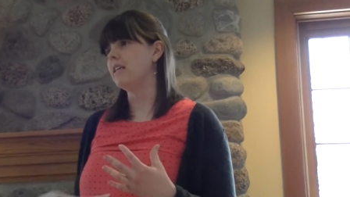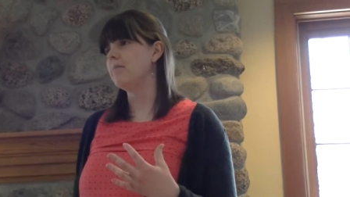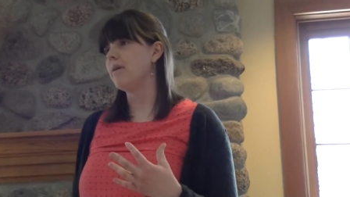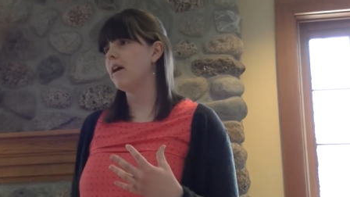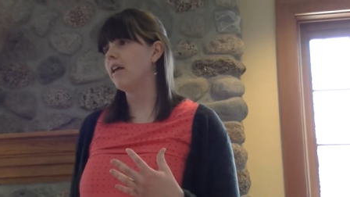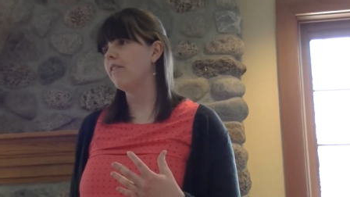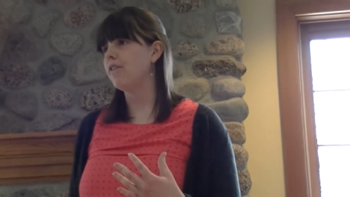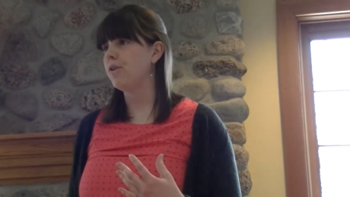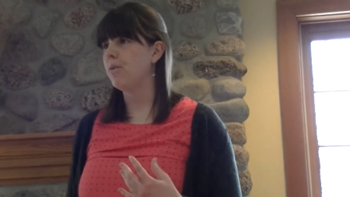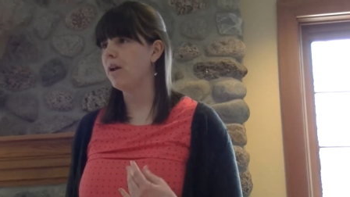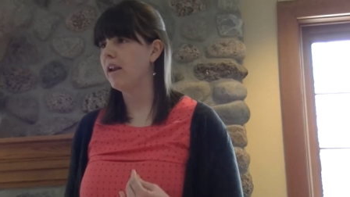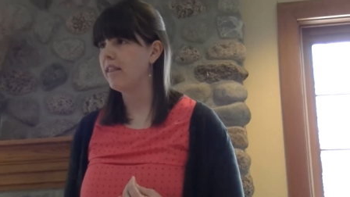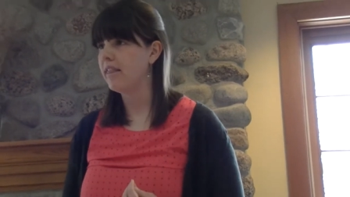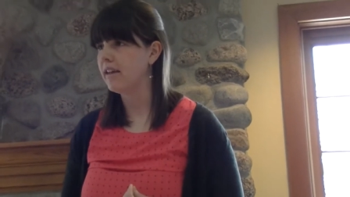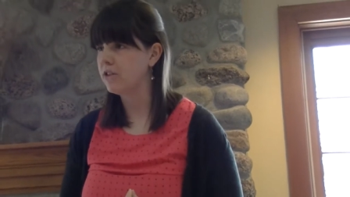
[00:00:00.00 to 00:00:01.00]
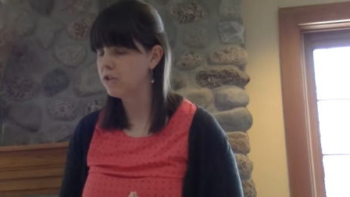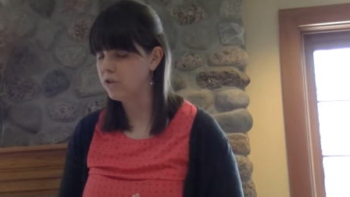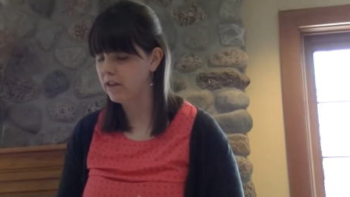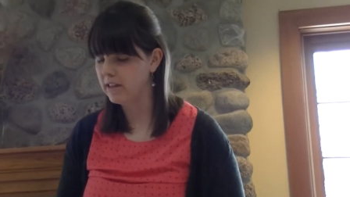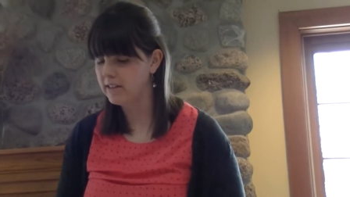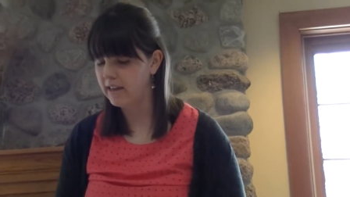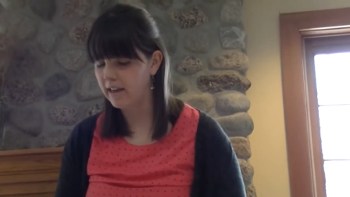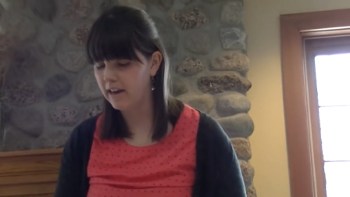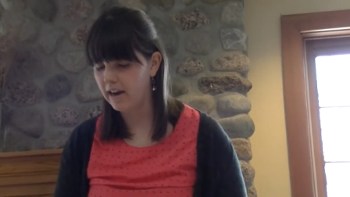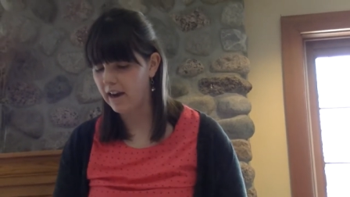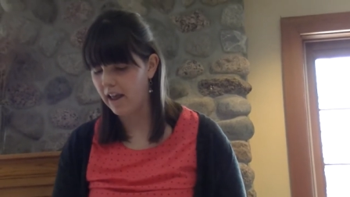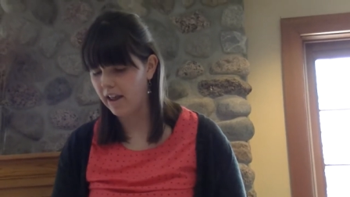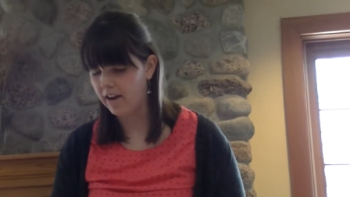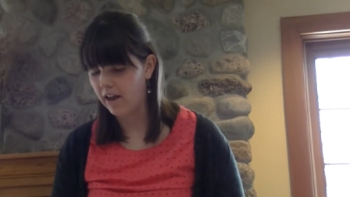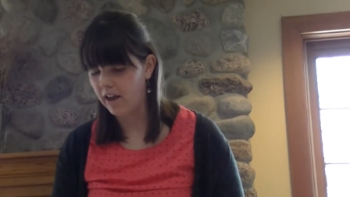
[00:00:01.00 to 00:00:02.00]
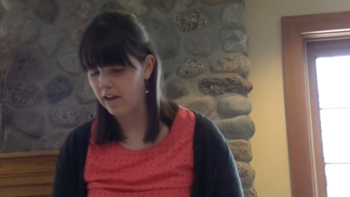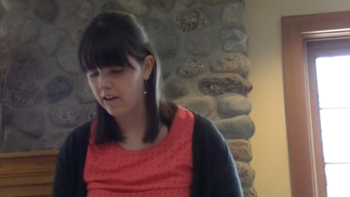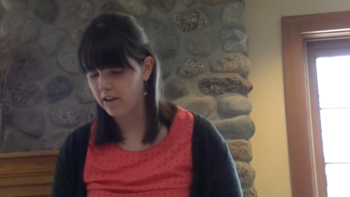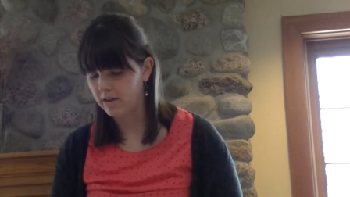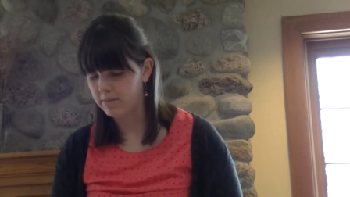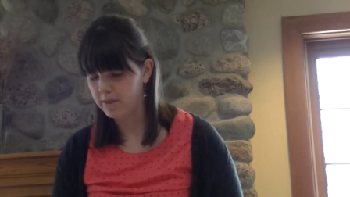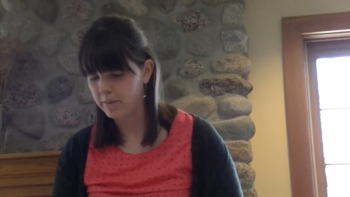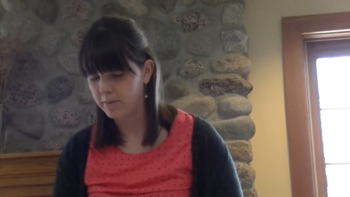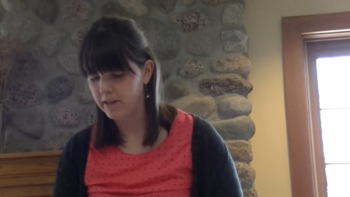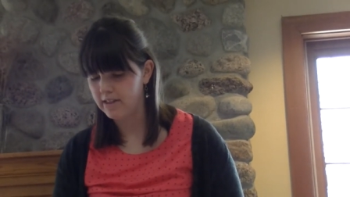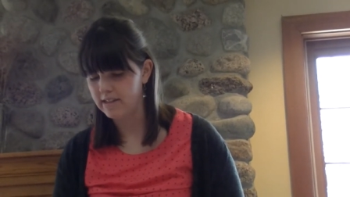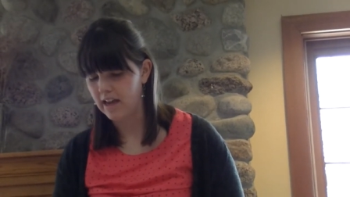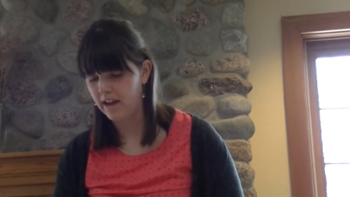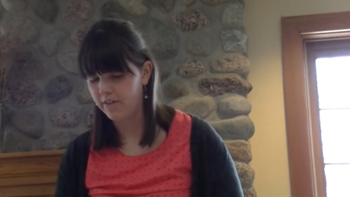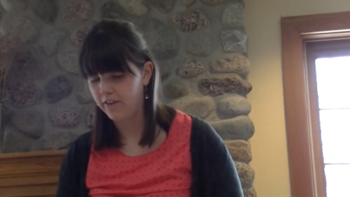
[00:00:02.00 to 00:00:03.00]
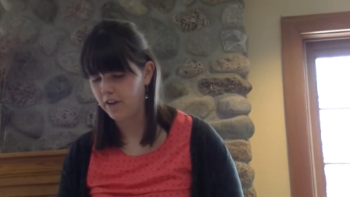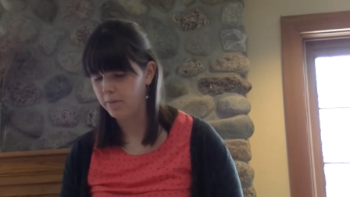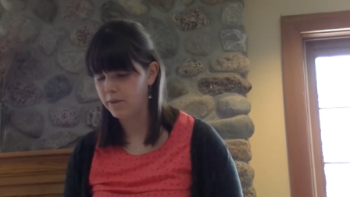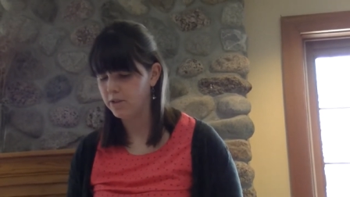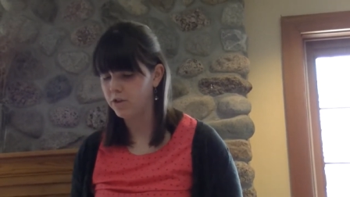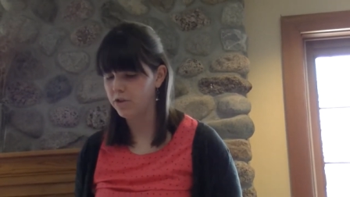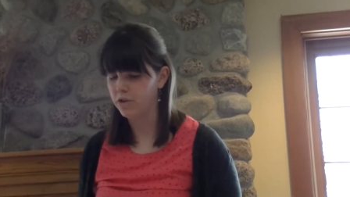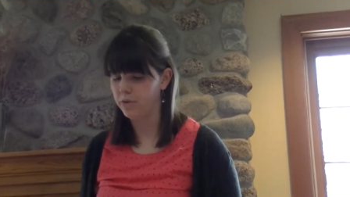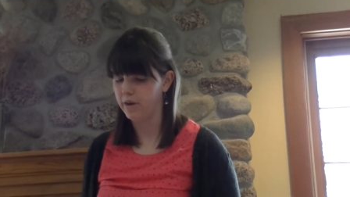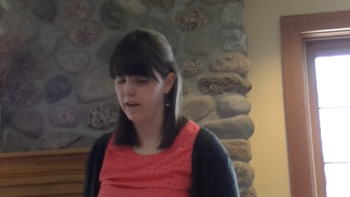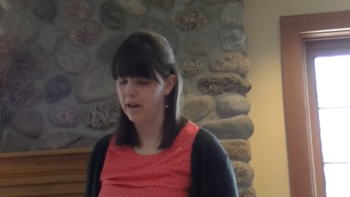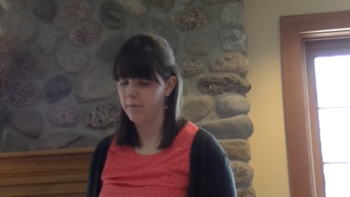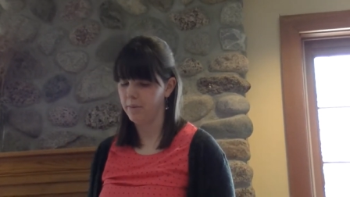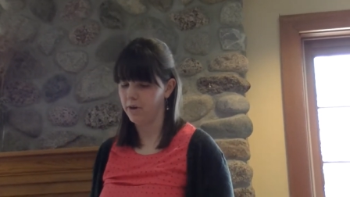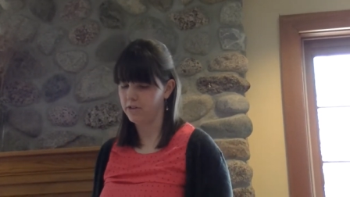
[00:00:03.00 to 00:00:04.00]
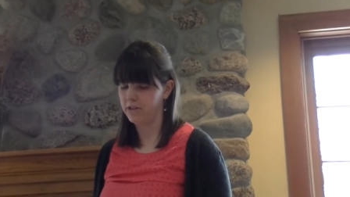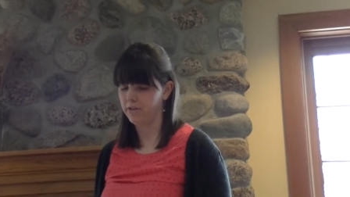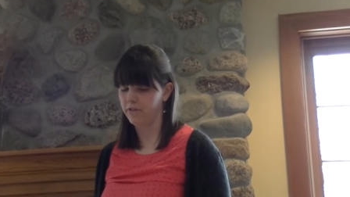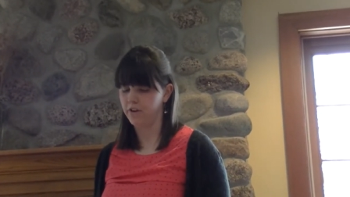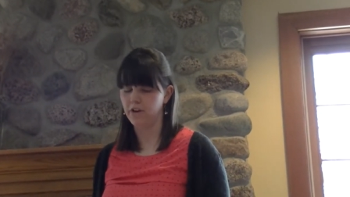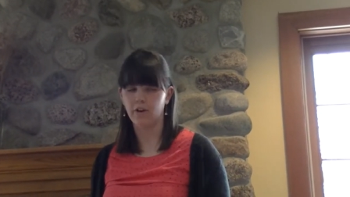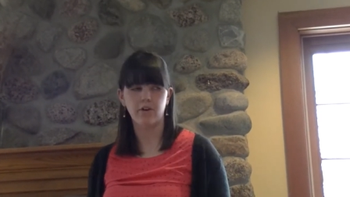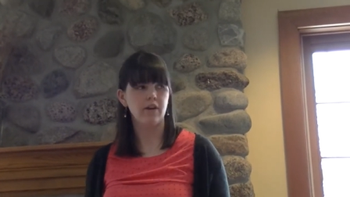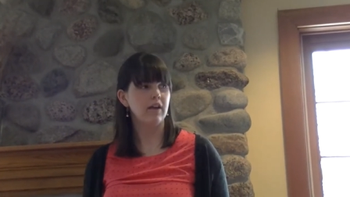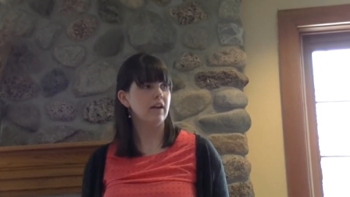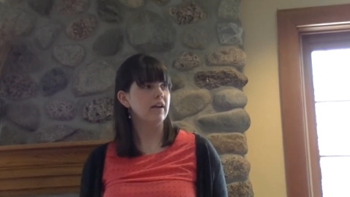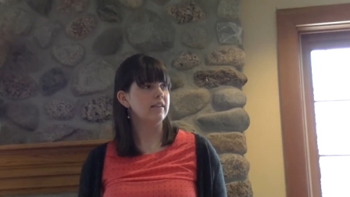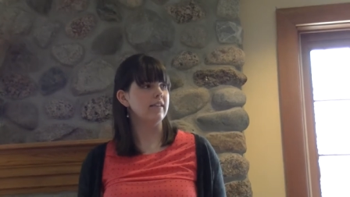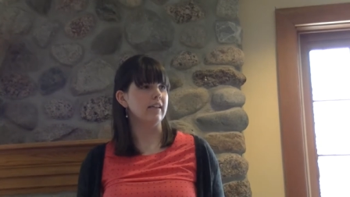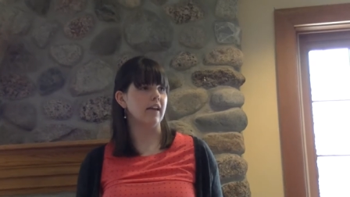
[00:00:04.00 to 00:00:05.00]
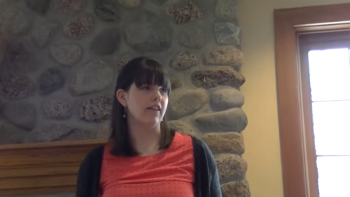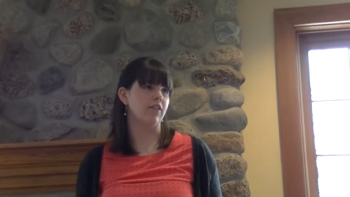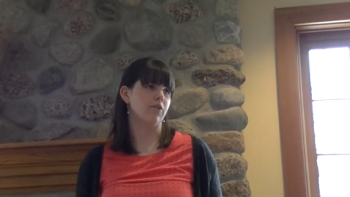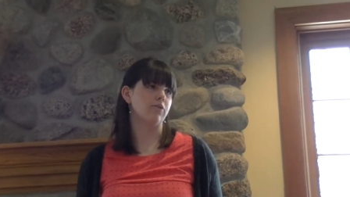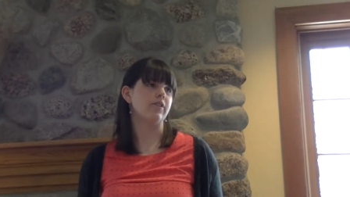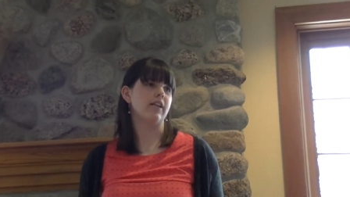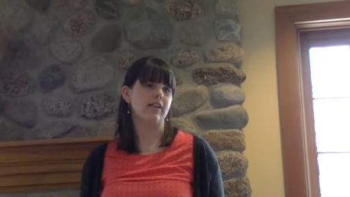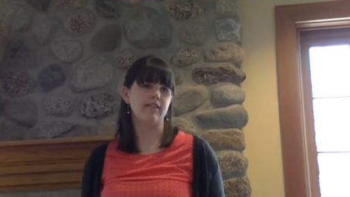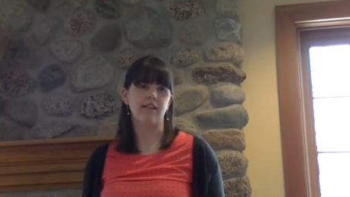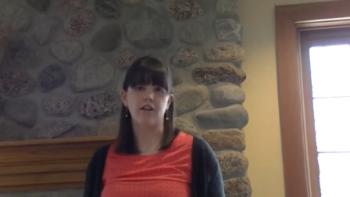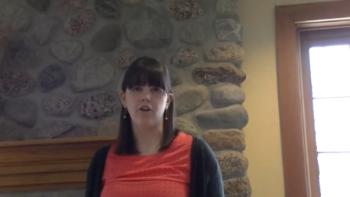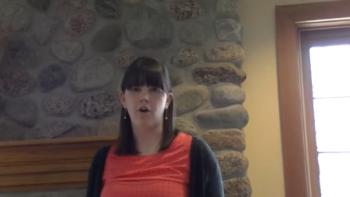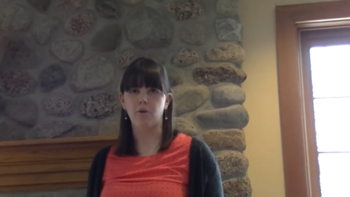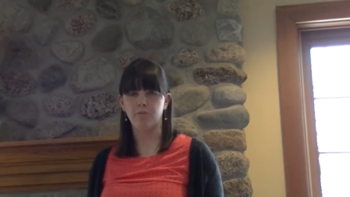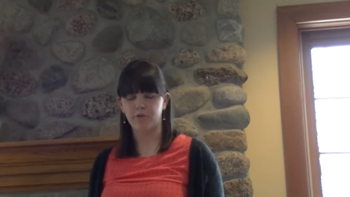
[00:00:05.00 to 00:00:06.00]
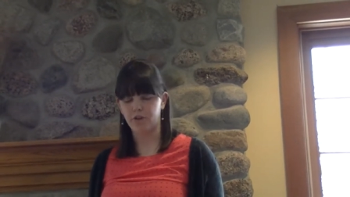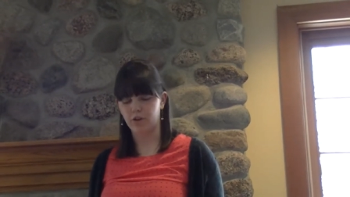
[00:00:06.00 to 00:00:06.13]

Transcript: email if you wanted things translated and um, someone is not available to do it in person for you to get those things sent home